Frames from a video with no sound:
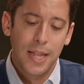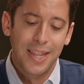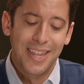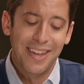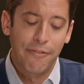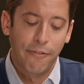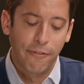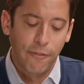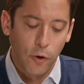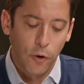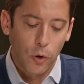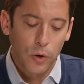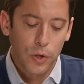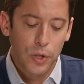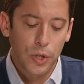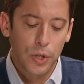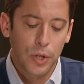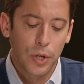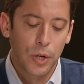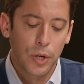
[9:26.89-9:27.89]
The
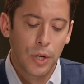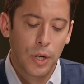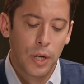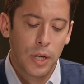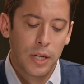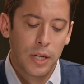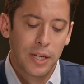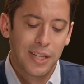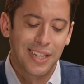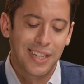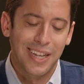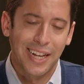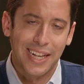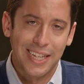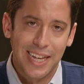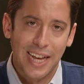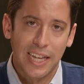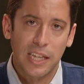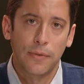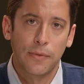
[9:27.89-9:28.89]
first
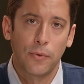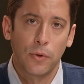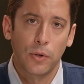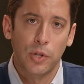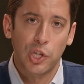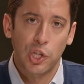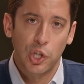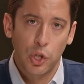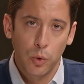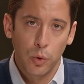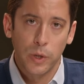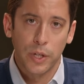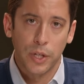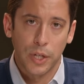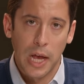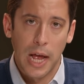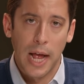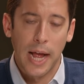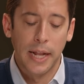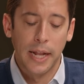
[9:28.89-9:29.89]
successful
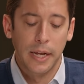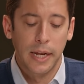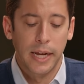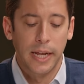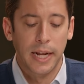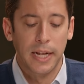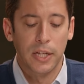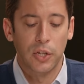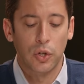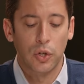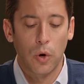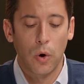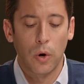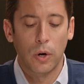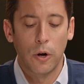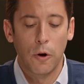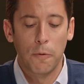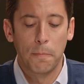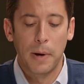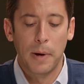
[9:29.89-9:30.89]
suicide in a
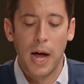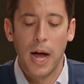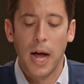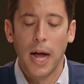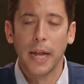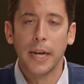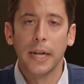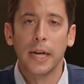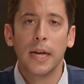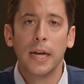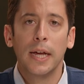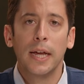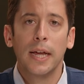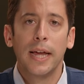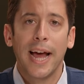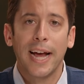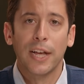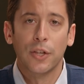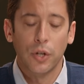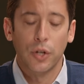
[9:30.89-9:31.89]
Sarco pod
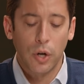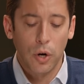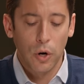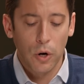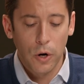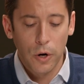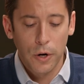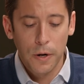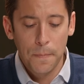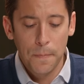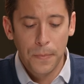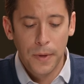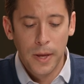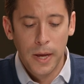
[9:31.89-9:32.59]
has occurred.